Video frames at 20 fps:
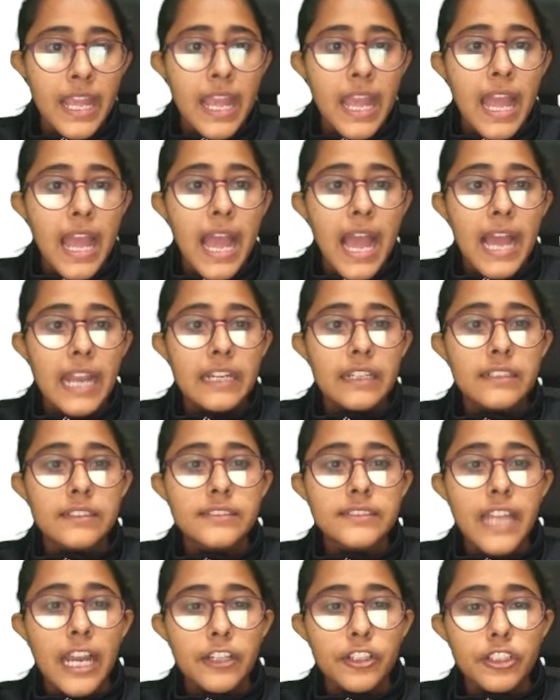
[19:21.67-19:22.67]
and
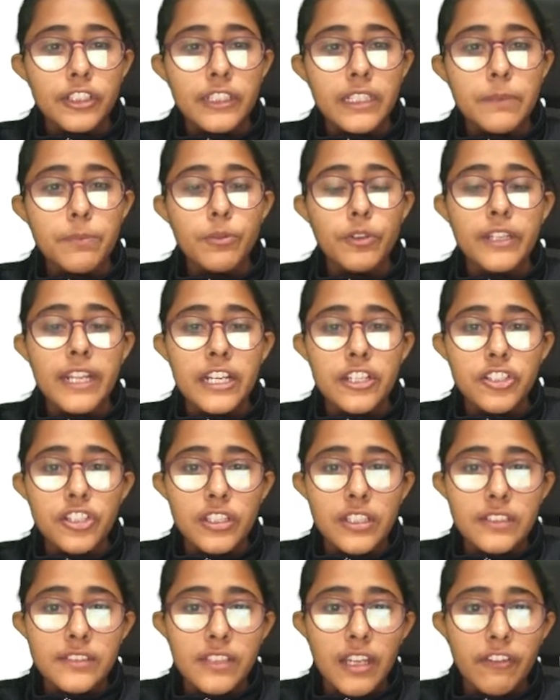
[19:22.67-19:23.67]
statutory protection
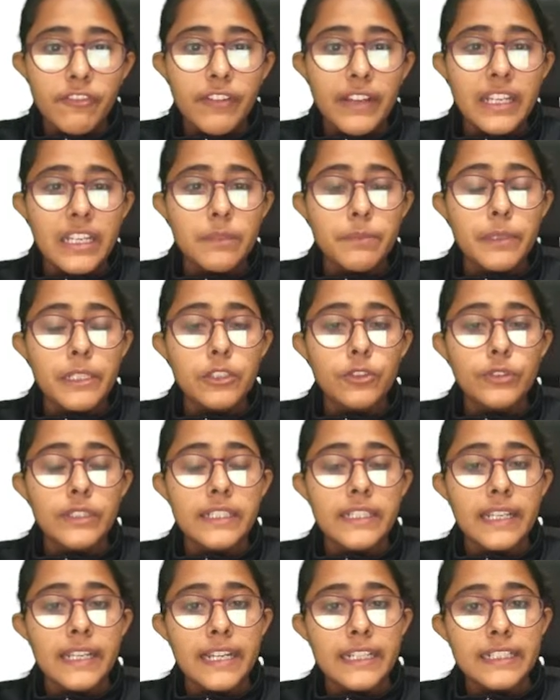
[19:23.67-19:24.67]
is available to the
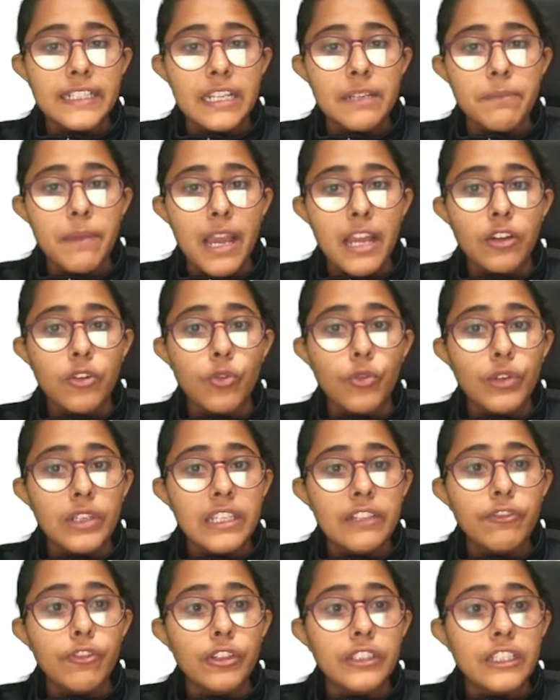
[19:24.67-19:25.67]
collecting bank only
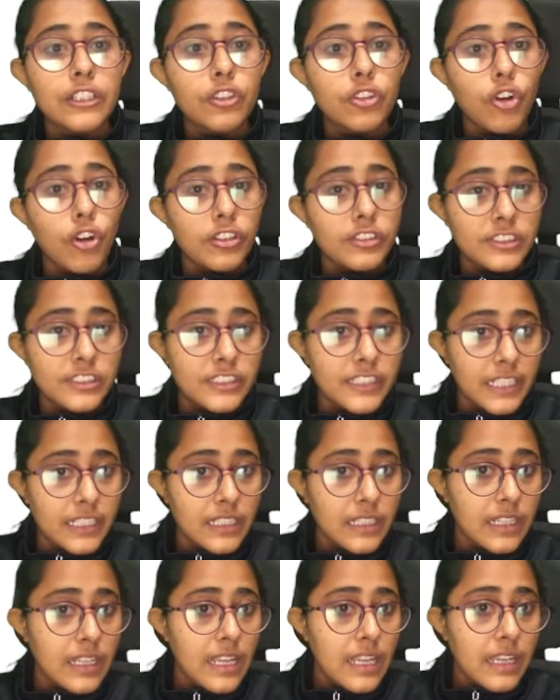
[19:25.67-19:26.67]
for the cross check,
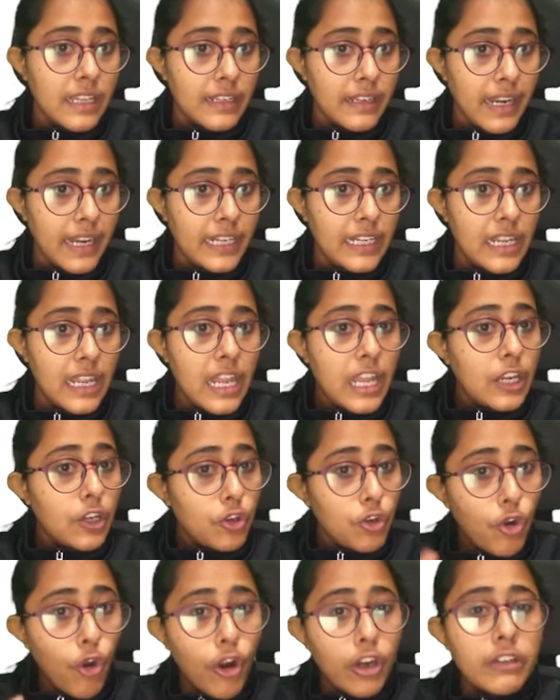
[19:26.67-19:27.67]
right?
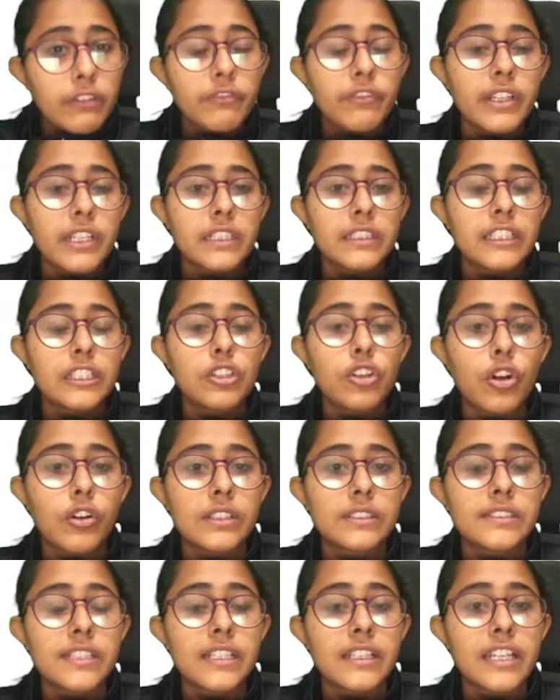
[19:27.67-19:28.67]
Not where the drawer
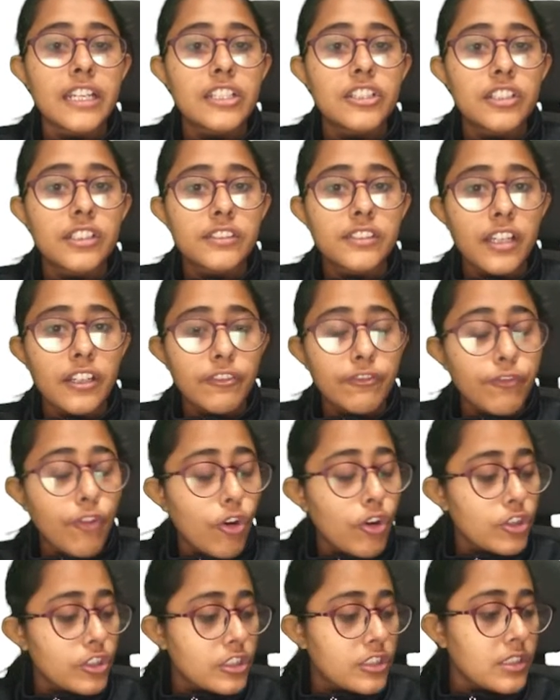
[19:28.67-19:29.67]
signatures are
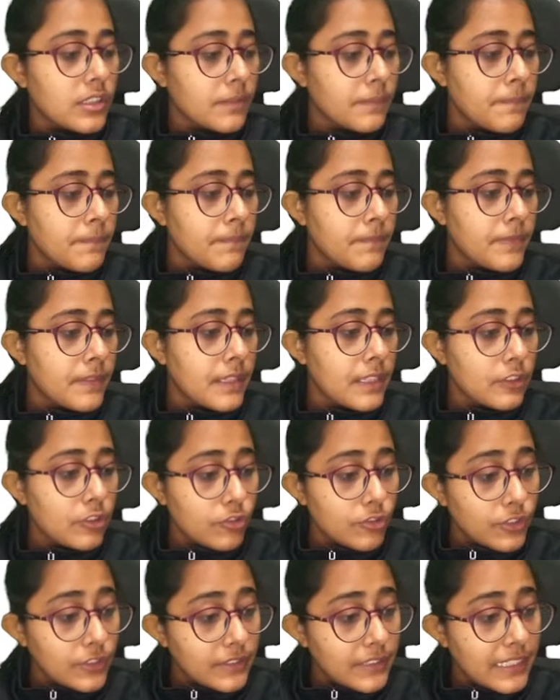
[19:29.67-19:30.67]
forged. So
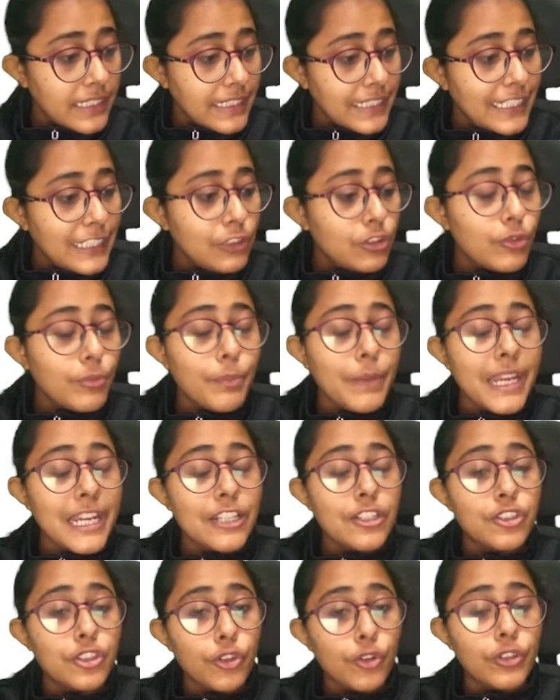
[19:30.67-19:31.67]
they need to make
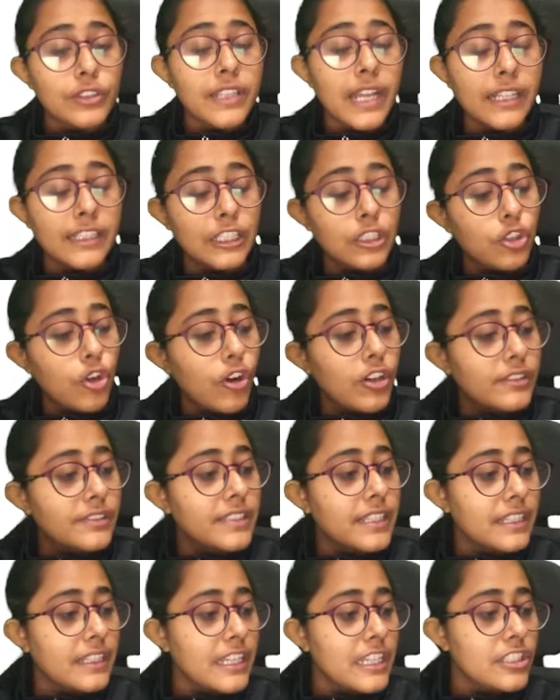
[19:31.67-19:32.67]
sure that the drawer
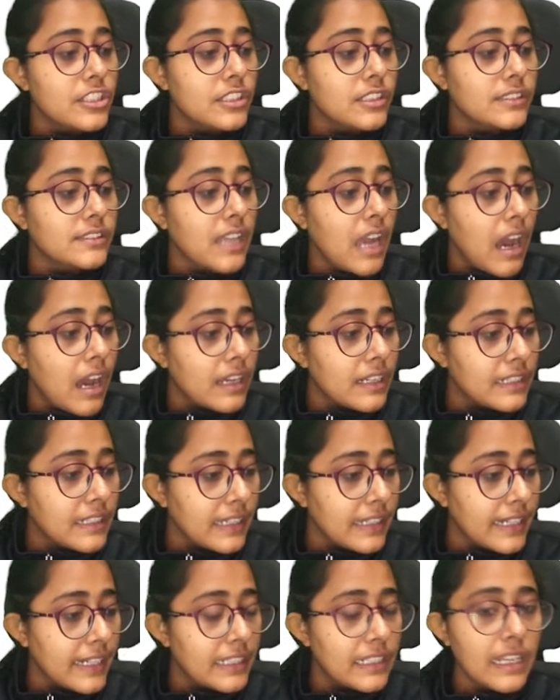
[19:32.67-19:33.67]
signatures are
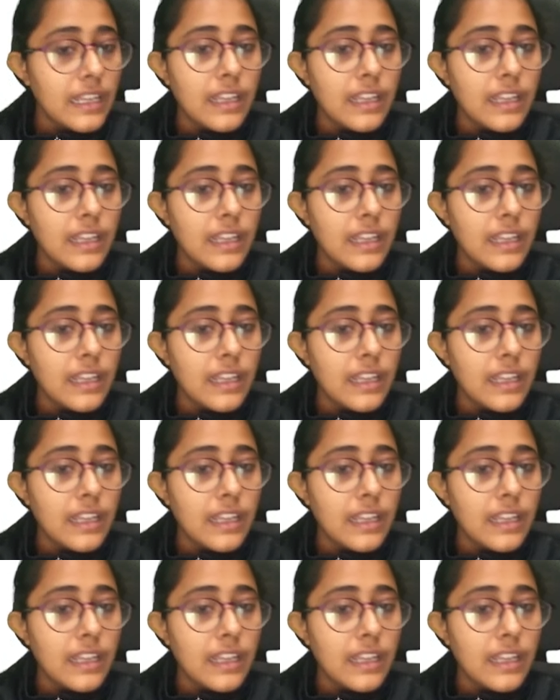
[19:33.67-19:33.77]
correct,